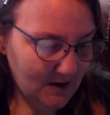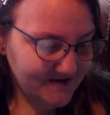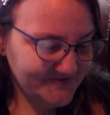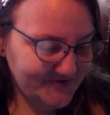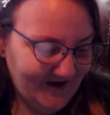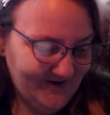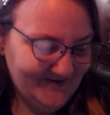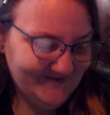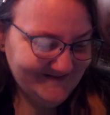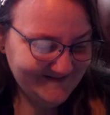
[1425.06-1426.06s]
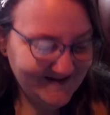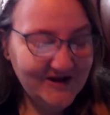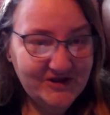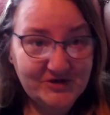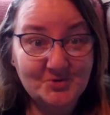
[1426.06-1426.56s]
So
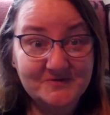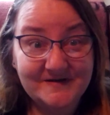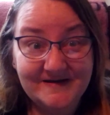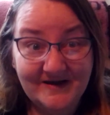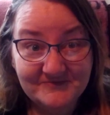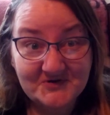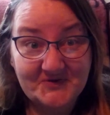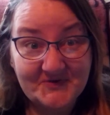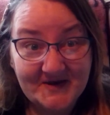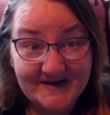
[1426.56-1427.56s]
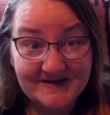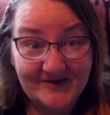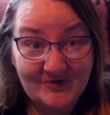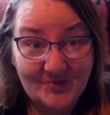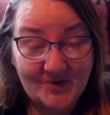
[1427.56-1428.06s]
you'll never see
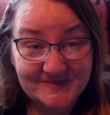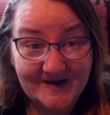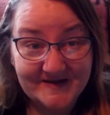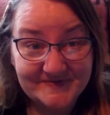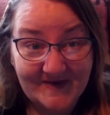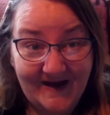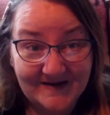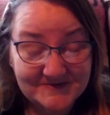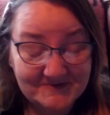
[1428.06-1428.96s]
another one like that.